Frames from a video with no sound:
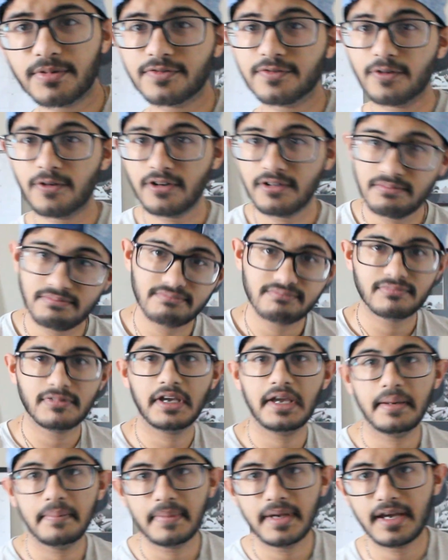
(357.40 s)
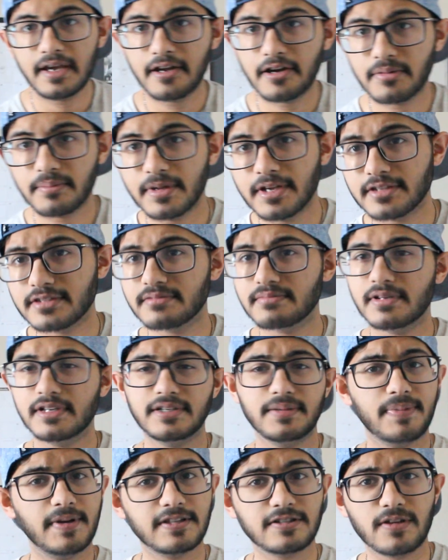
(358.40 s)
4 can be a hit or miss. It
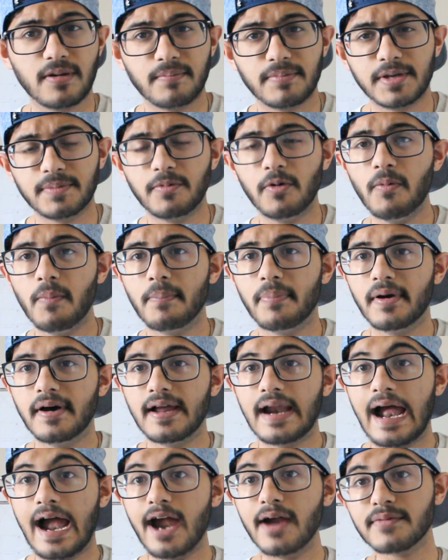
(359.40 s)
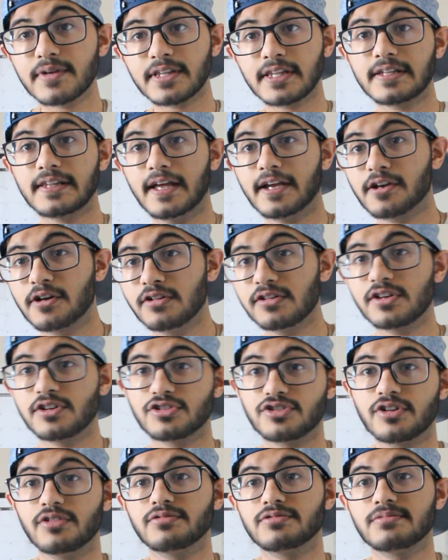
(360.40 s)
depends on people, but I really like cooking
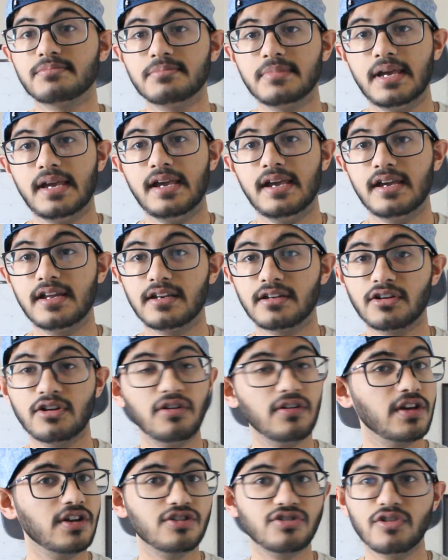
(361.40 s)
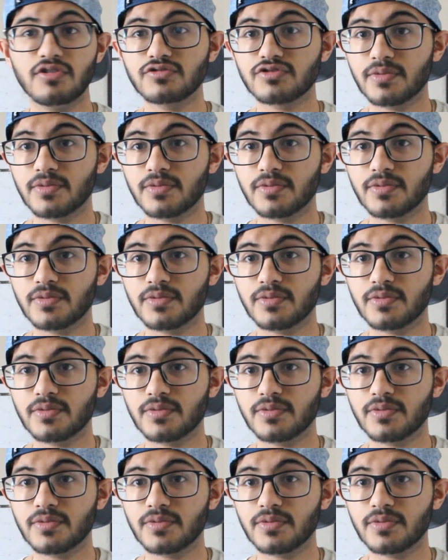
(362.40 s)
shows, and cooking shows